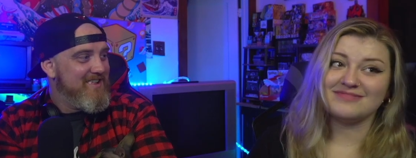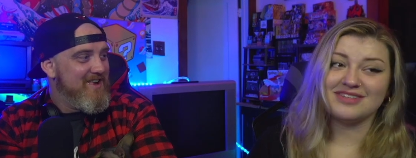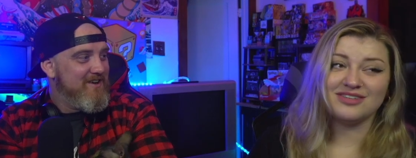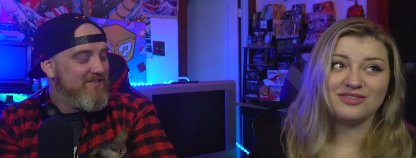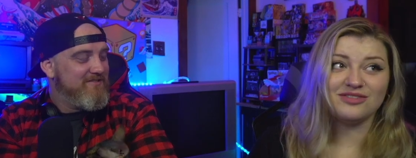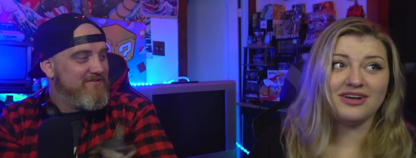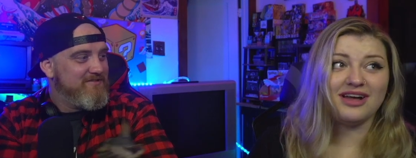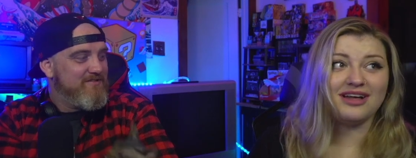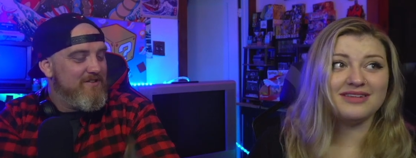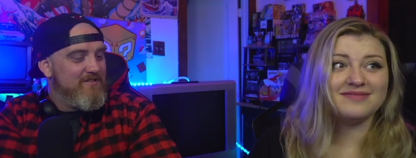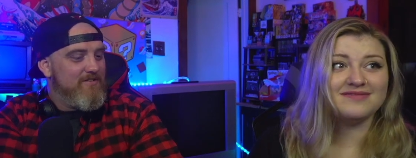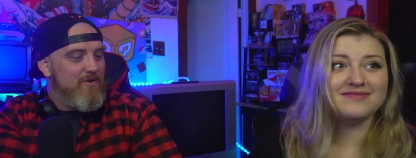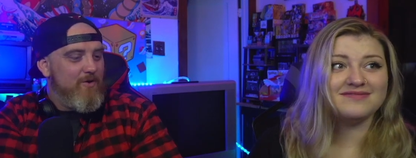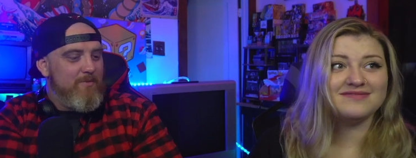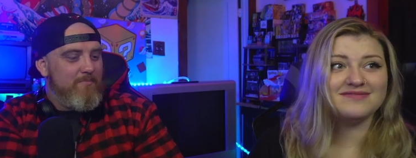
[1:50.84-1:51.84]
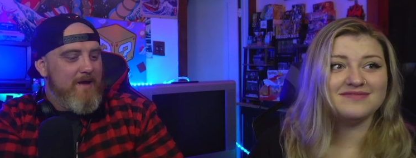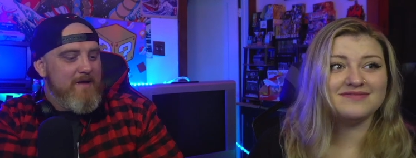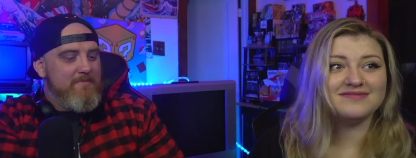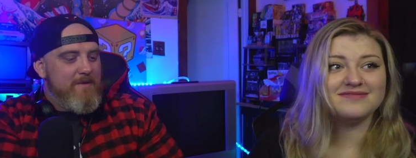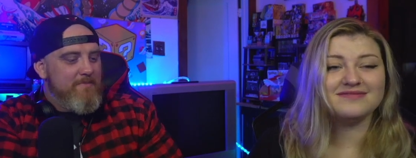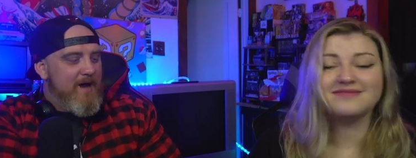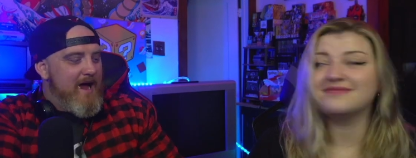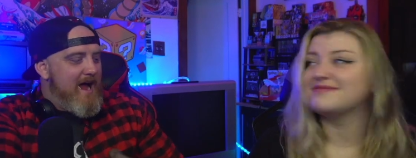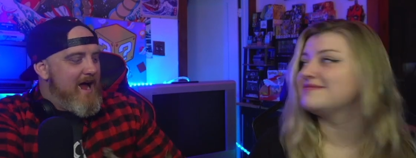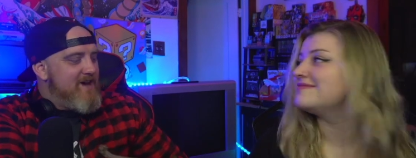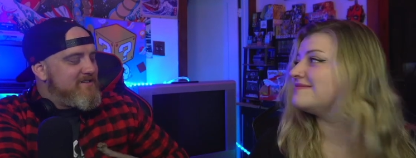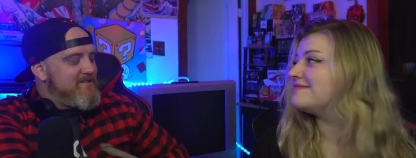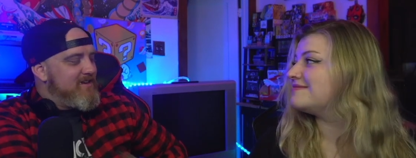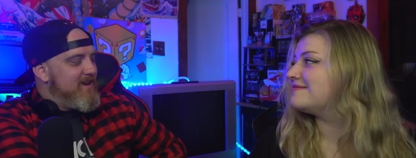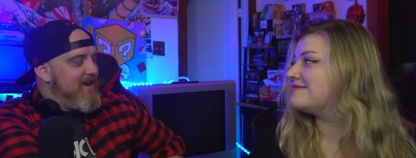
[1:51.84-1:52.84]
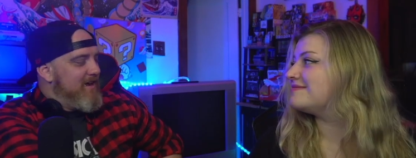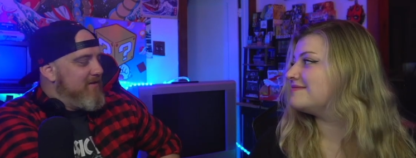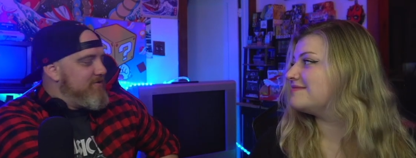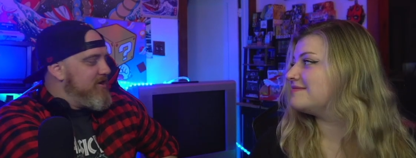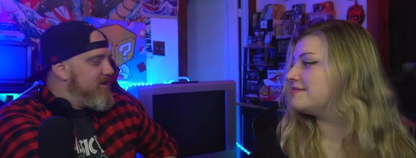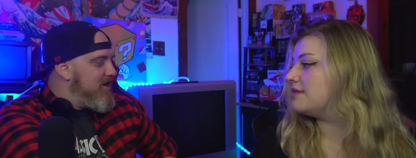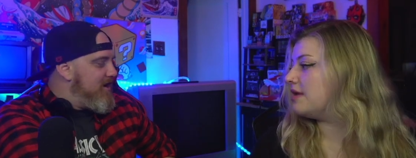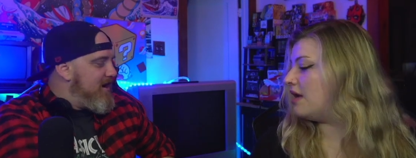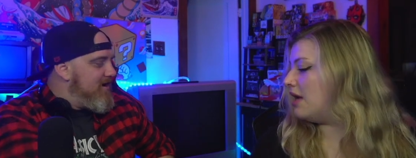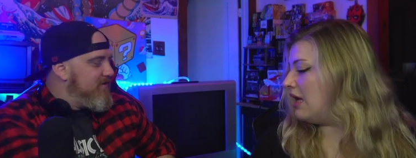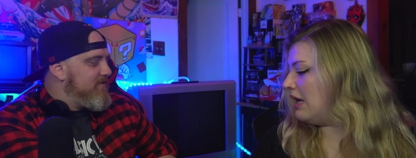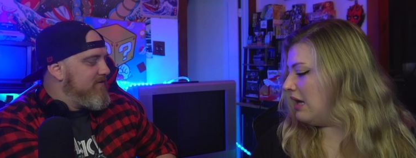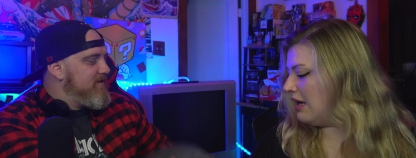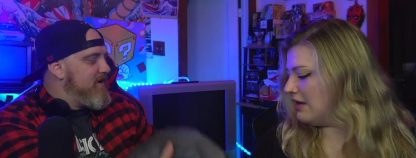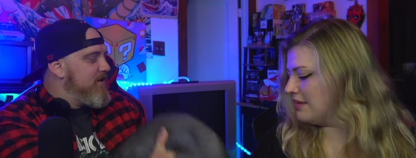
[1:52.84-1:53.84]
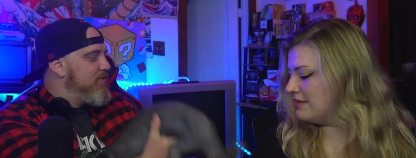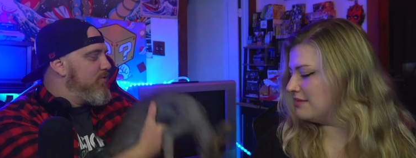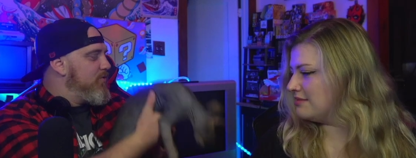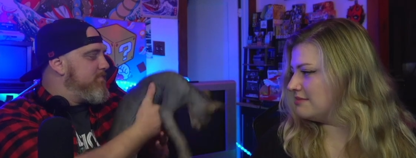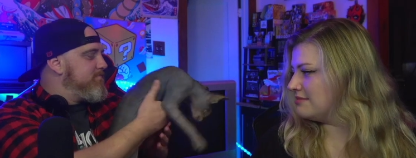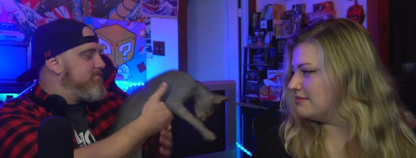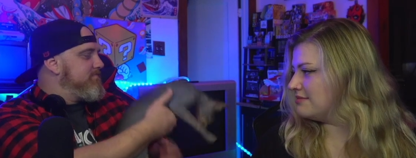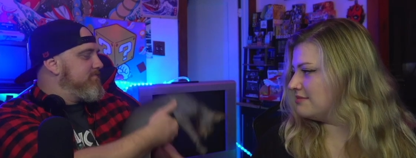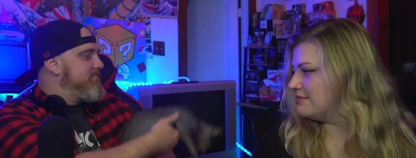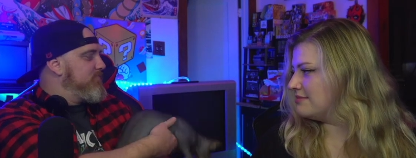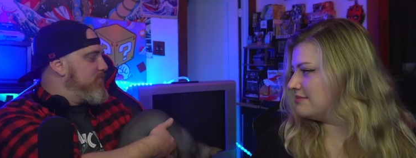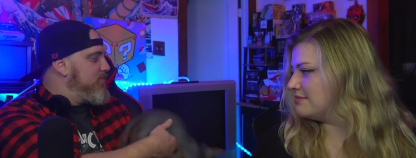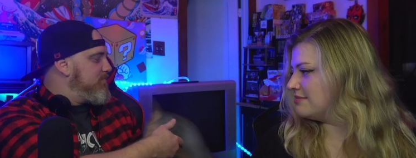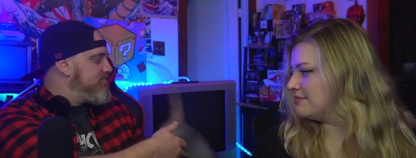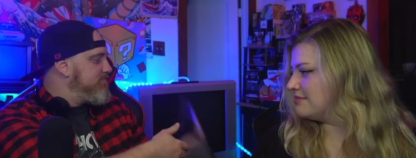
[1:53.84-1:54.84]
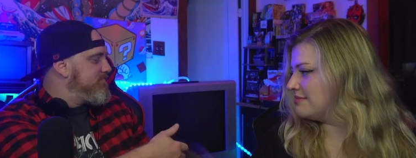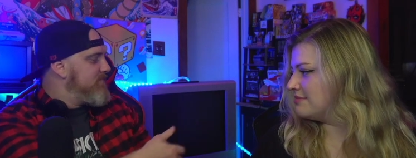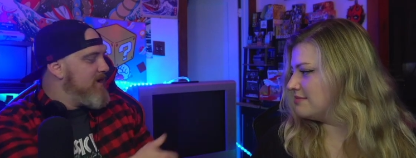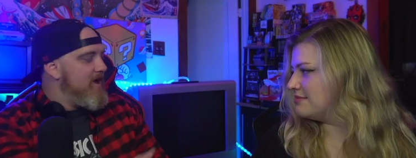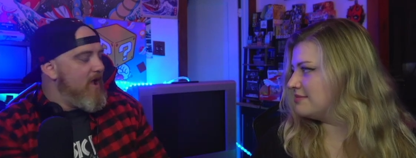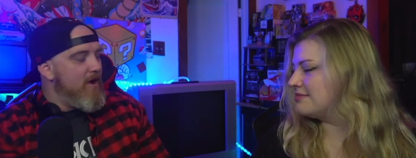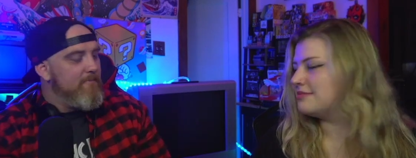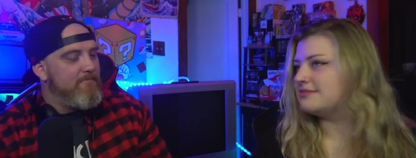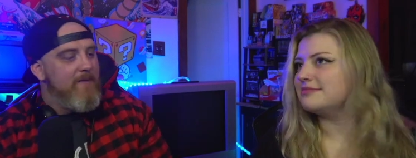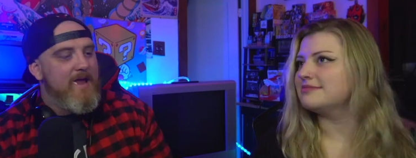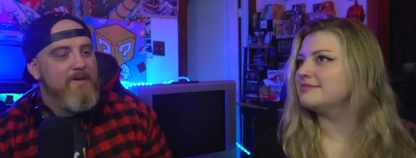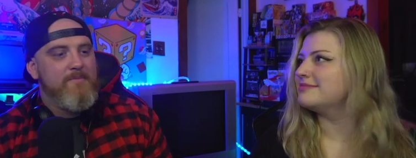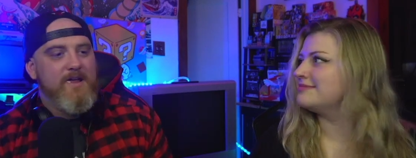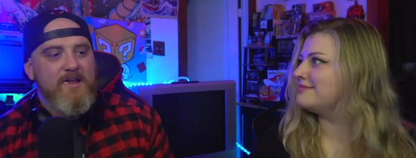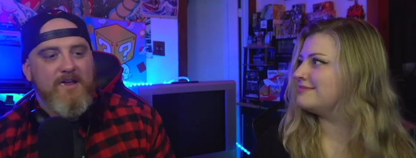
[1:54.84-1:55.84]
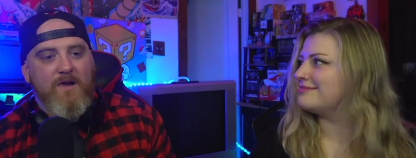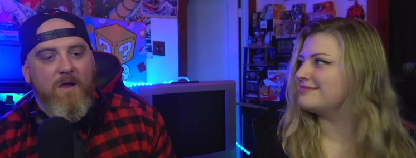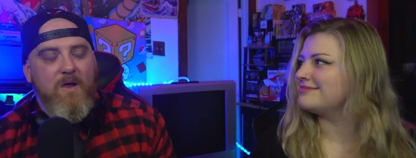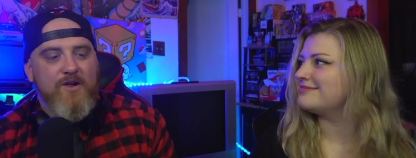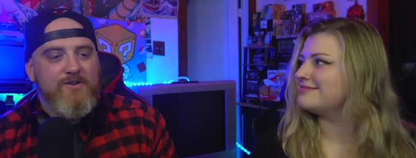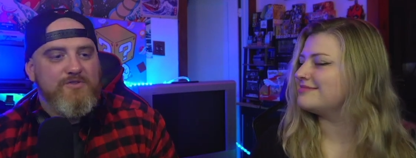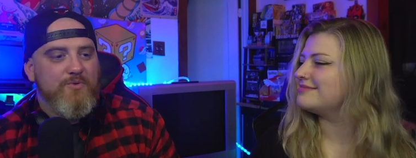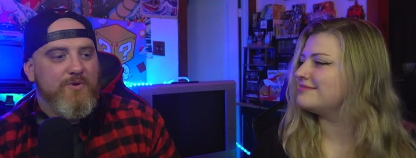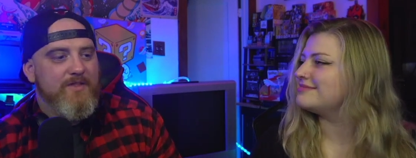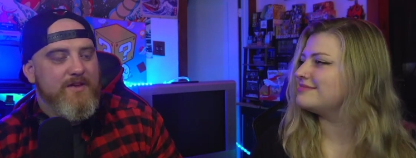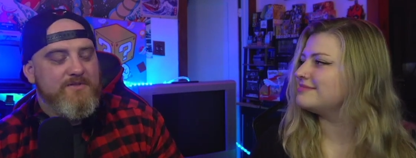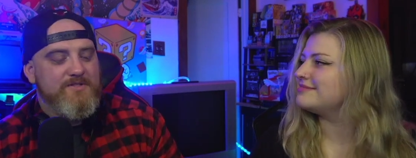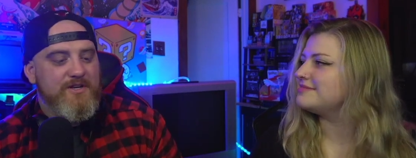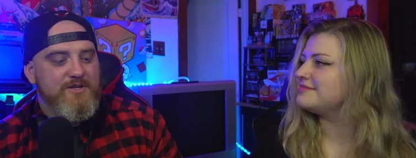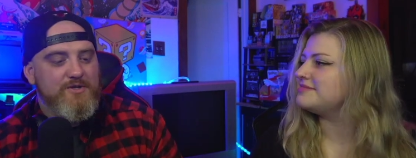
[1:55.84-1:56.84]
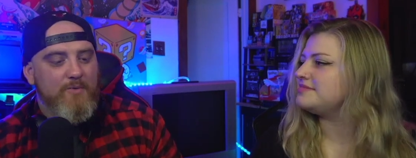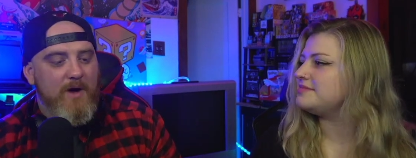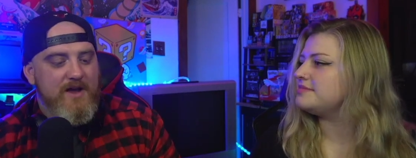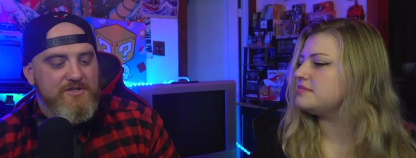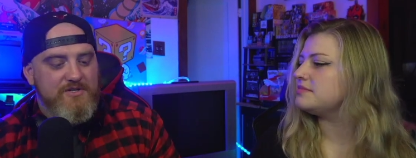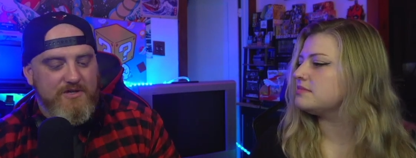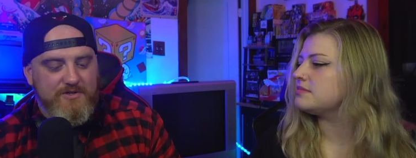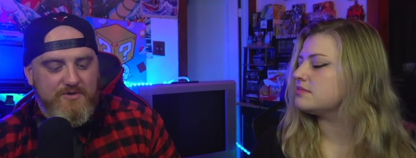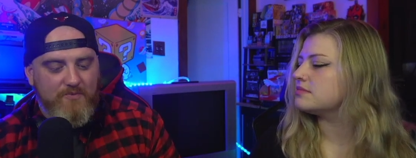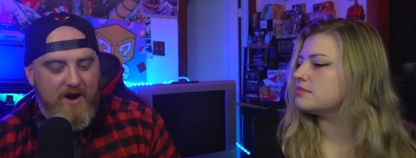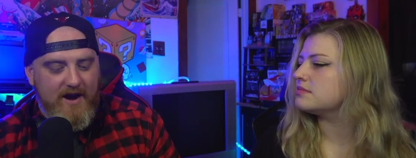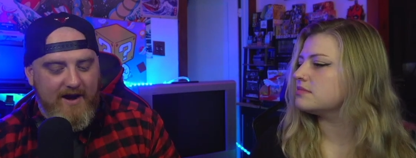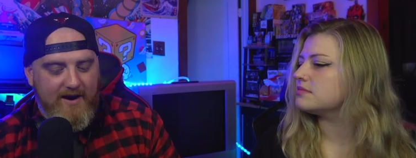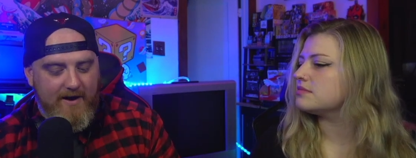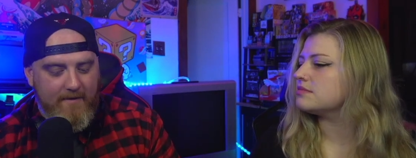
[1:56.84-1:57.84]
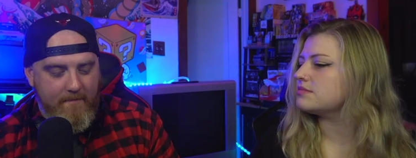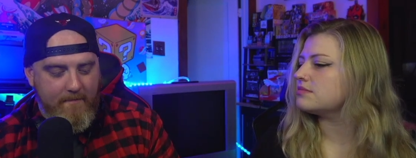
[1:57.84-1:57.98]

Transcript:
Speaker 1: All right. Or maybe by accident. You know how? Ah. Whoop, whoop. Maybe it's one of those situations where